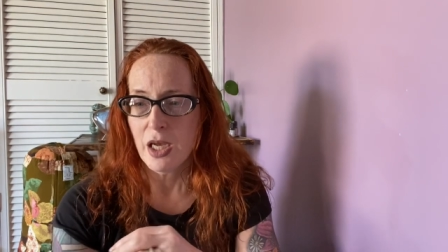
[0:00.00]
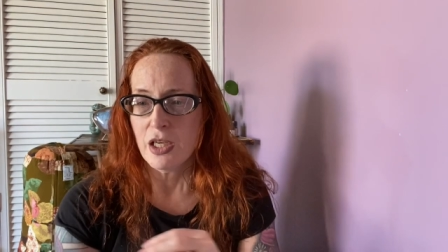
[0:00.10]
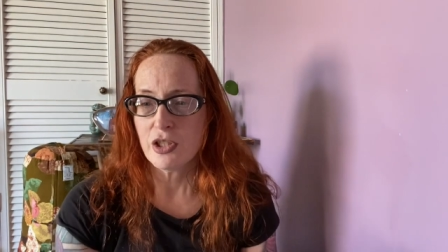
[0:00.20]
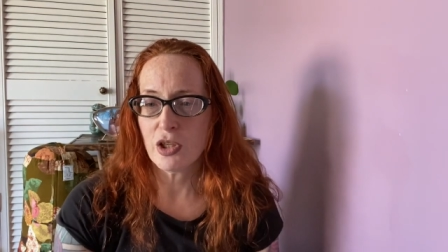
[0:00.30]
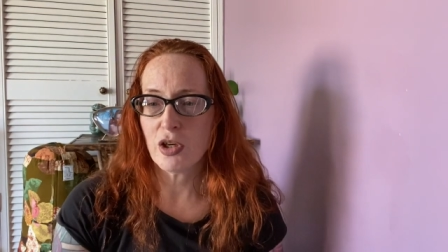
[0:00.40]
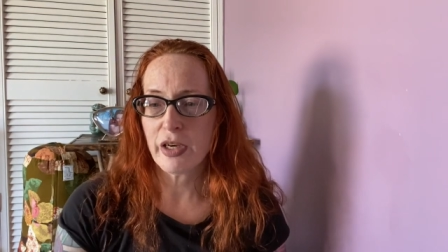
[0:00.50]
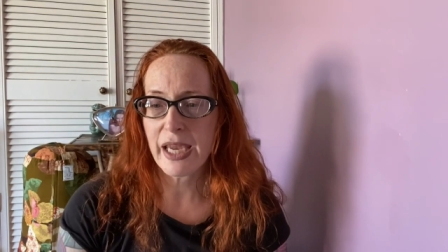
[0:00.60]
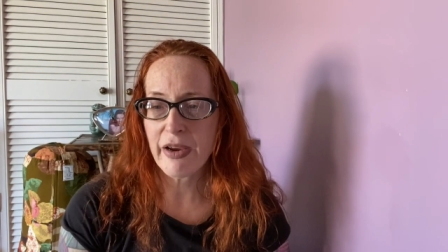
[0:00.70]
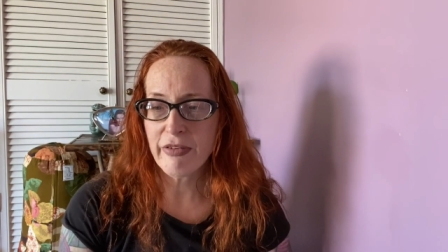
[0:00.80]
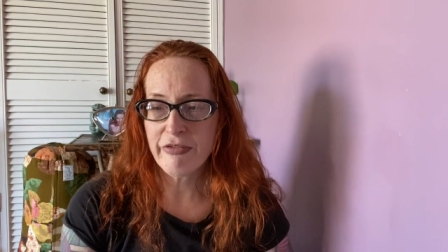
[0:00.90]
So
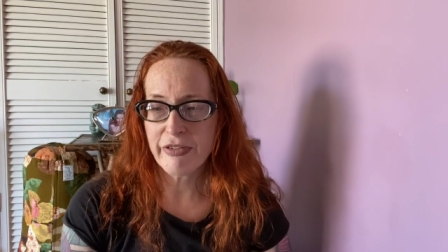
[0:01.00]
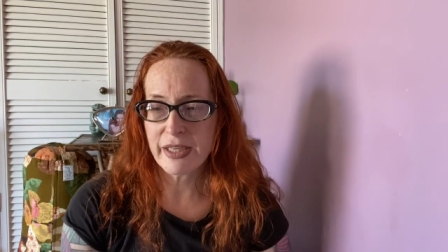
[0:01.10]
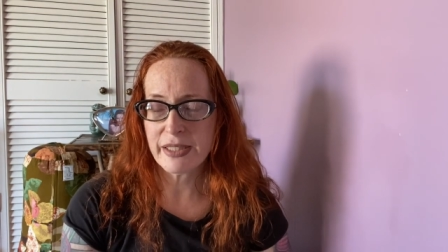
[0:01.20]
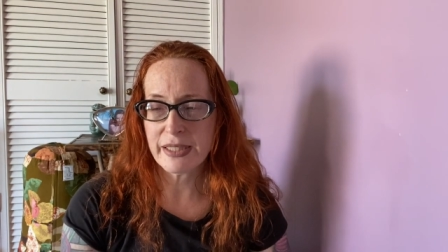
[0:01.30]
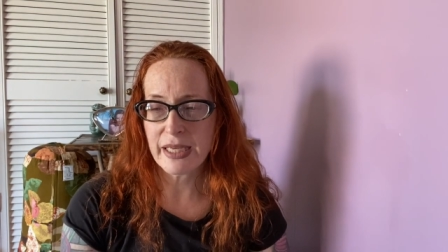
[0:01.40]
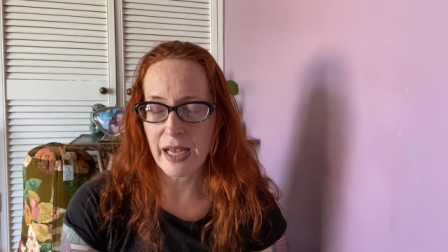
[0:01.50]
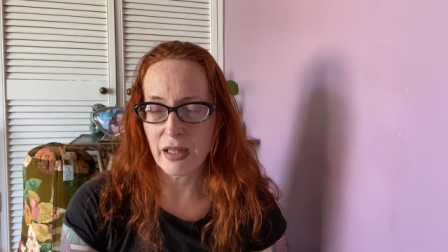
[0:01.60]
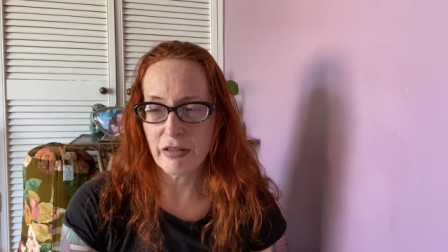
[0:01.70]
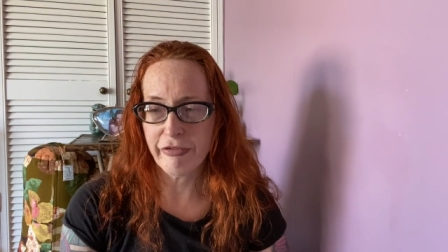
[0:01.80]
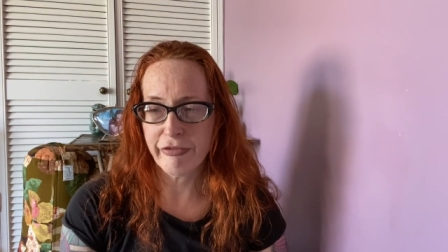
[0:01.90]
caring for
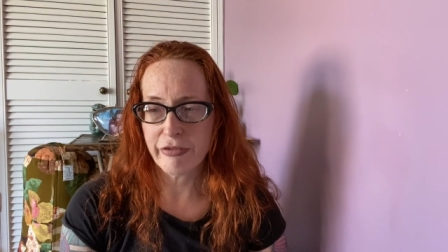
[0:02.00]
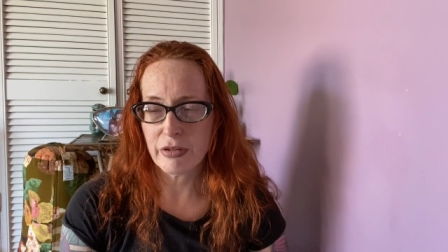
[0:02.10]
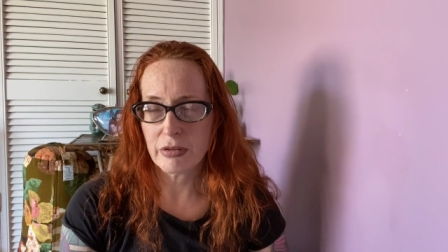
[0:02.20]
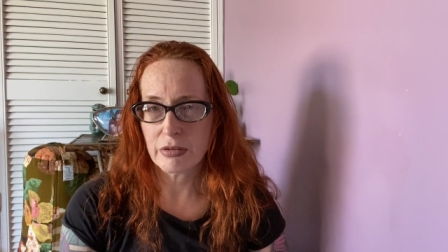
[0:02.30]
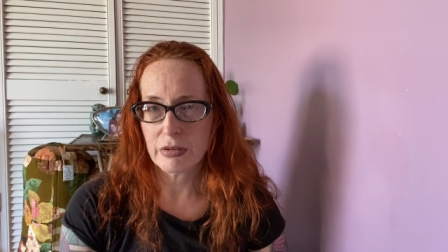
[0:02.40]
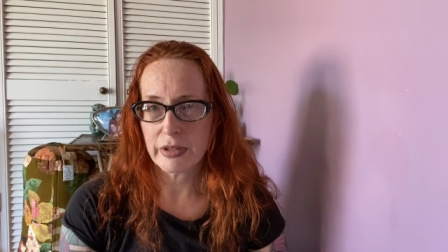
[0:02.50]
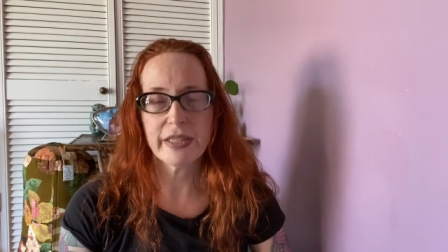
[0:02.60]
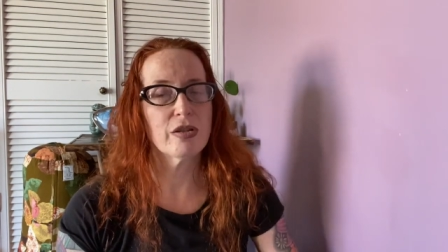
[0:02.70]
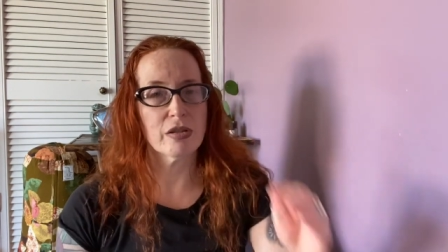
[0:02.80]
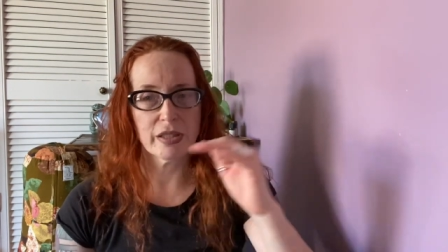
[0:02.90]
yourself
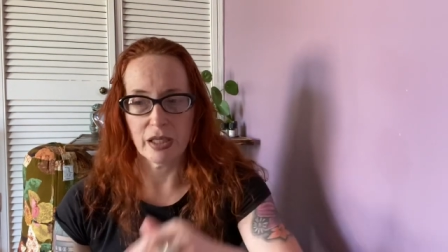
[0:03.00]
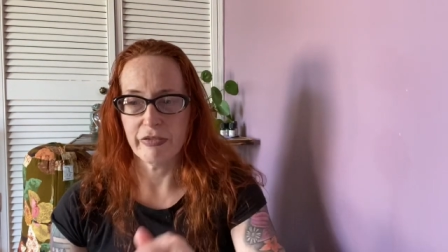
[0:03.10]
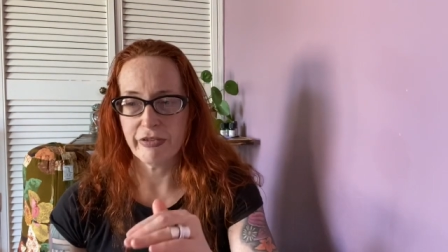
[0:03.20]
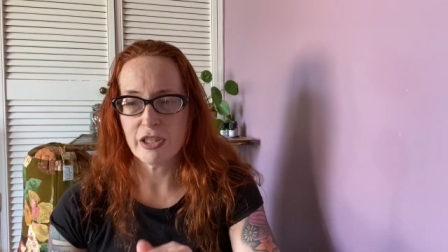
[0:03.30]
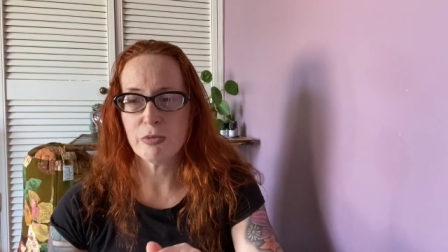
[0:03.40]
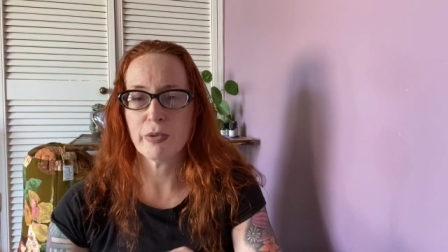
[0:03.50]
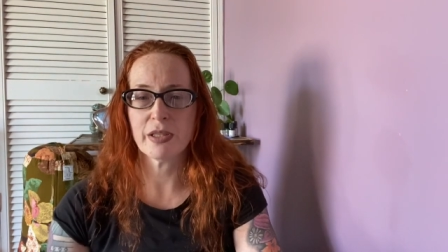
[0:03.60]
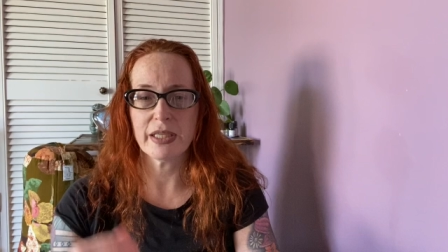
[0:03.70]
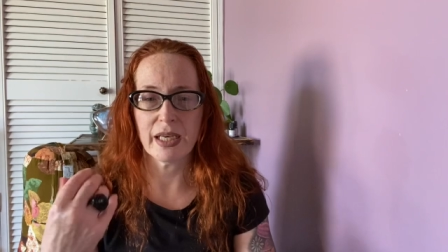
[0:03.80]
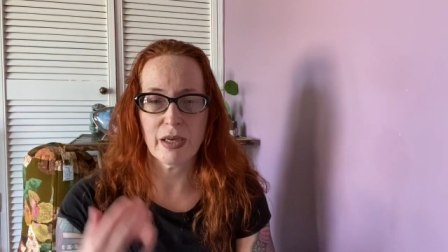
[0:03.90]
is not selfish
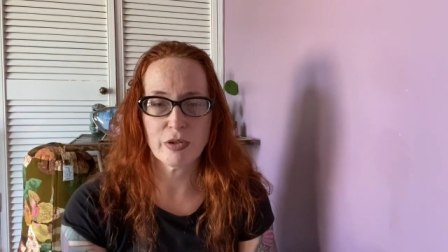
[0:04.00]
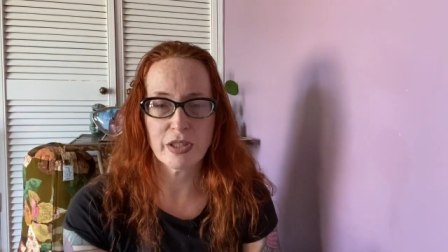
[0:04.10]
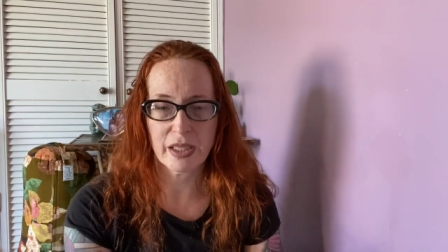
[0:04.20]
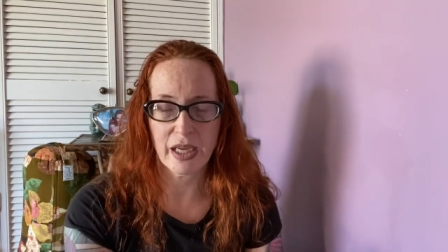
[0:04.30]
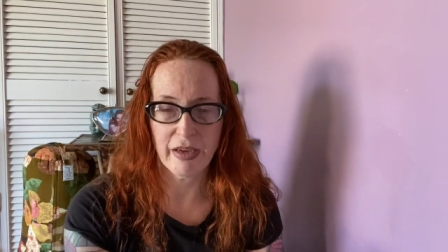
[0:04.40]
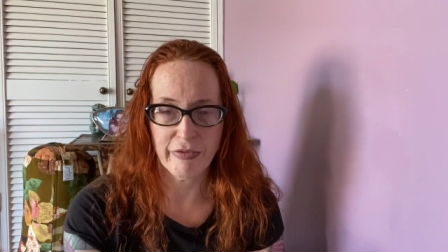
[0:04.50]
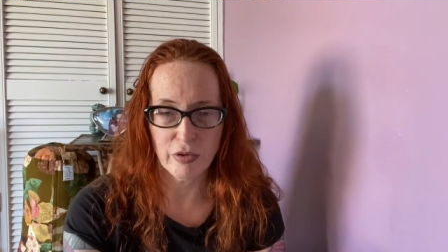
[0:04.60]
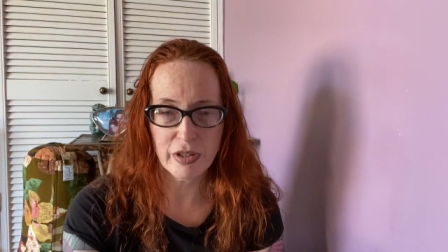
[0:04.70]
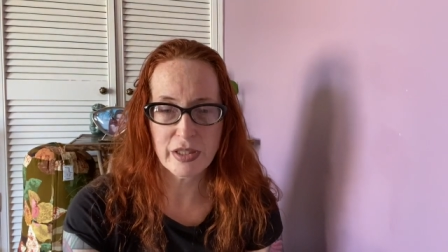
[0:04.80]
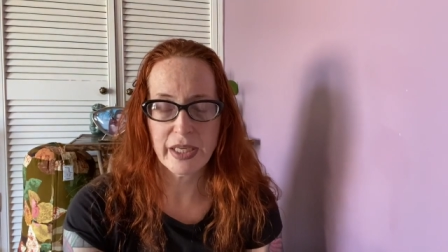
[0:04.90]
because it allows you to care for
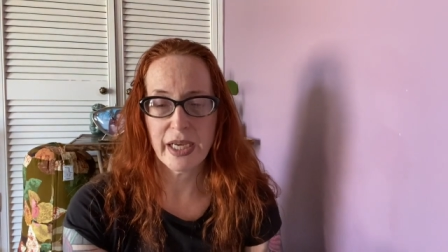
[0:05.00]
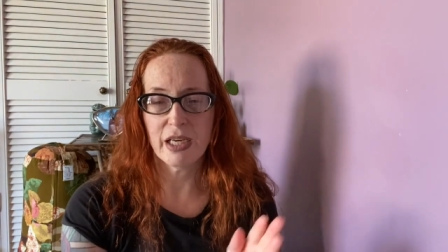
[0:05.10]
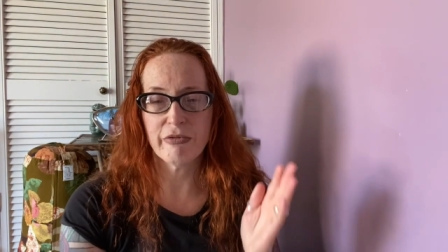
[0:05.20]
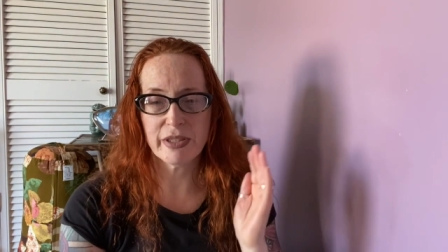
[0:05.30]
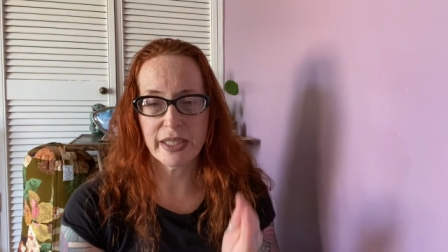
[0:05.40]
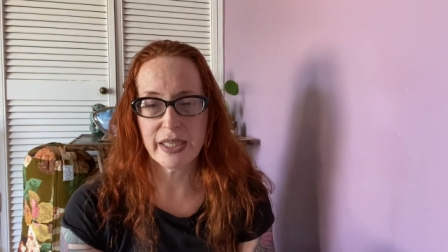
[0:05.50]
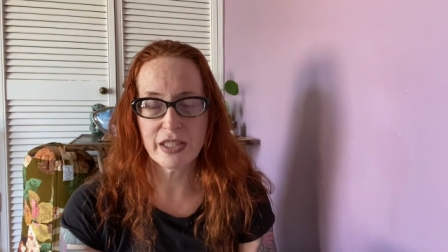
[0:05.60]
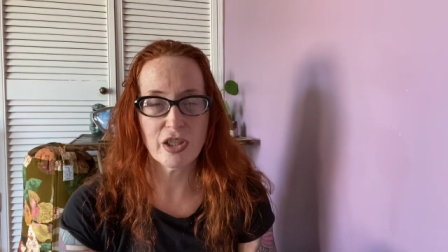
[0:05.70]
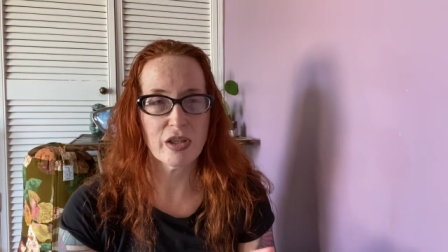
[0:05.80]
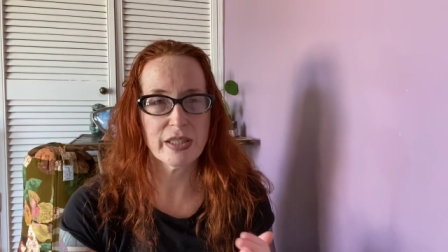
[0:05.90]
others. It retains
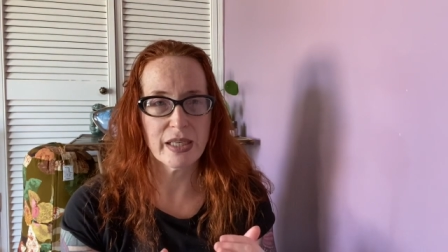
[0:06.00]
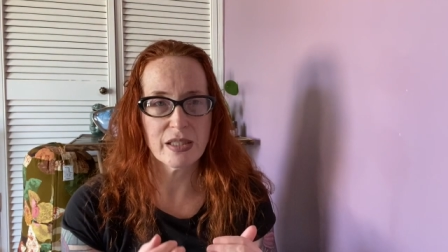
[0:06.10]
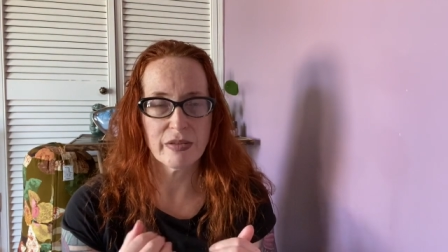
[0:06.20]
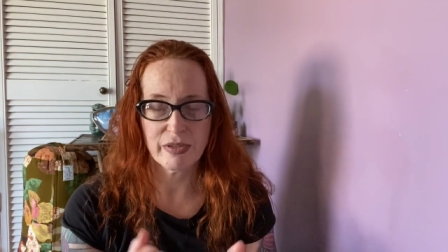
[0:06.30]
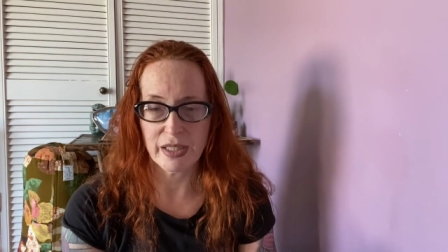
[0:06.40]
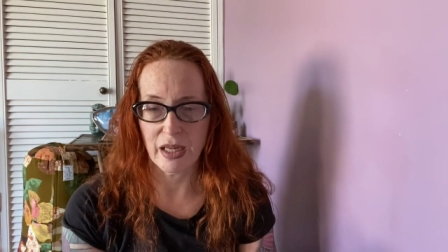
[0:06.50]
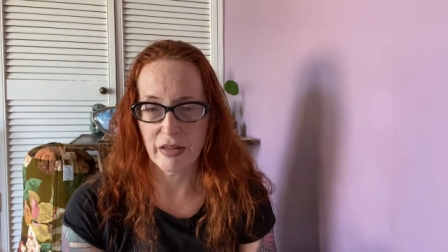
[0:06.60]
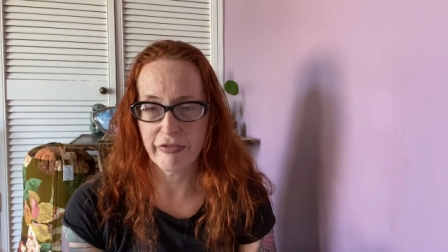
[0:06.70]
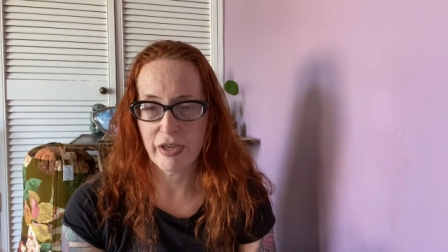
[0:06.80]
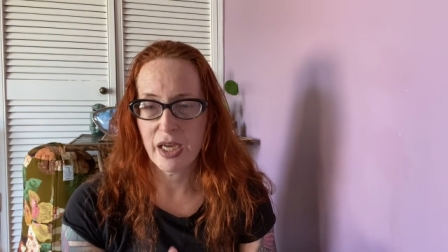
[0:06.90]
your sense of self.